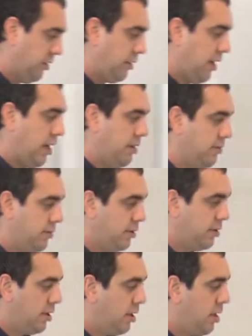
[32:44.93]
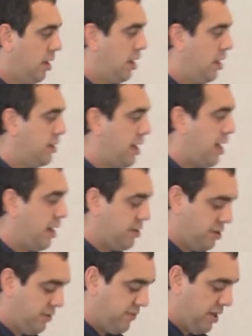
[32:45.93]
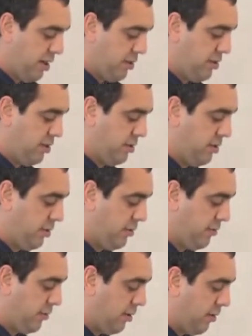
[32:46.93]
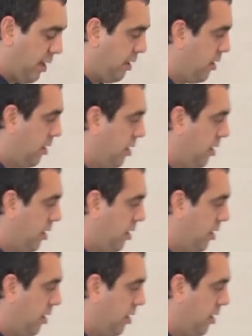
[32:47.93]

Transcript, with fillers: Okay, and that actually vanishes, all right?